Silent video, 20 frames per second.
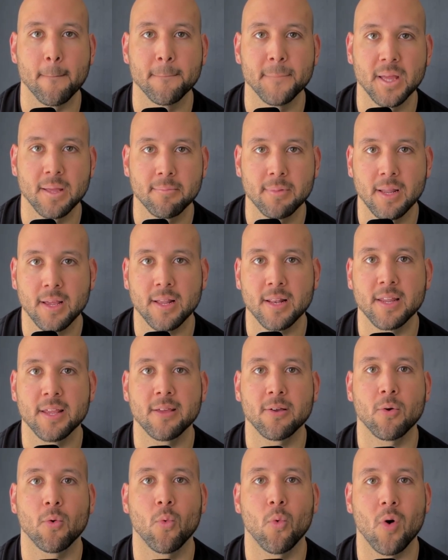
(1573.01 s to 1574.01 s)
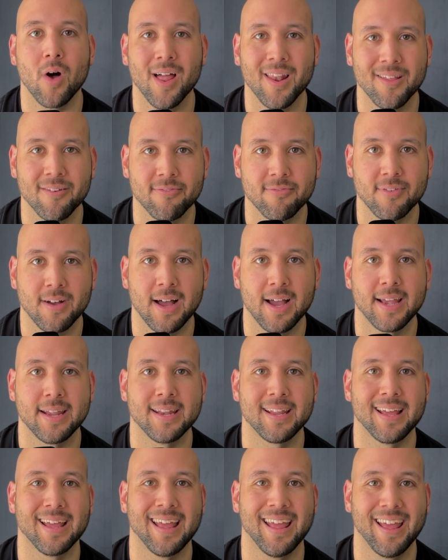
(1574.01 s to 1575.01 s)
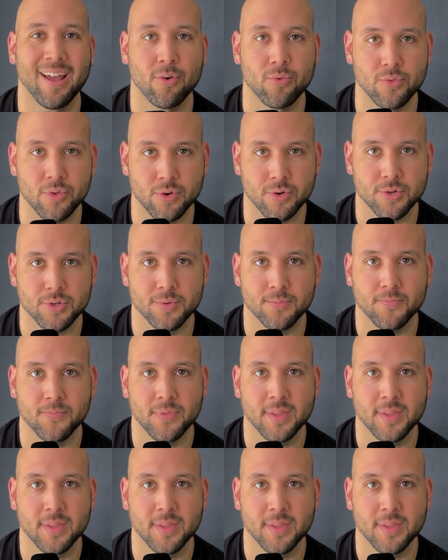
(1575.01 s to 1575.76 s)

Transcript: biblically qualified elders.